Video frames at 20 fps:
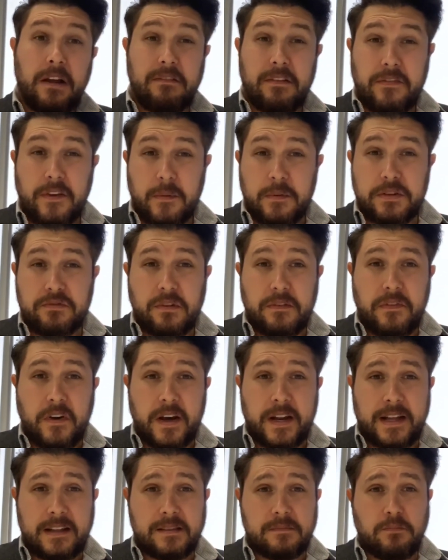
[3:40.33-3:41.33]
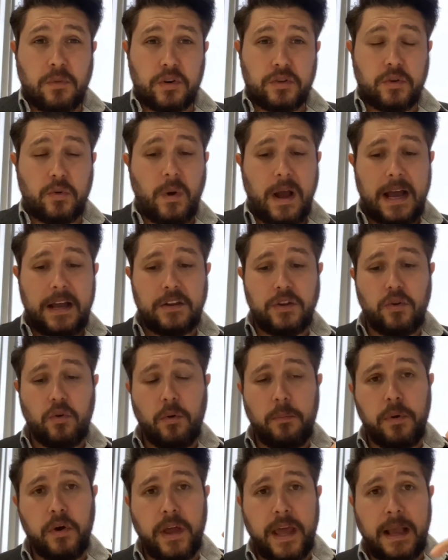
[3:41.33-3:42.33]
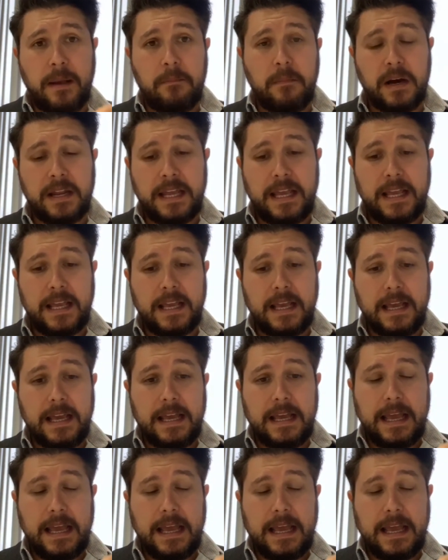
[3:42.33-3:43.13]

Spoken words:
refurbish, refinance model and you're putting money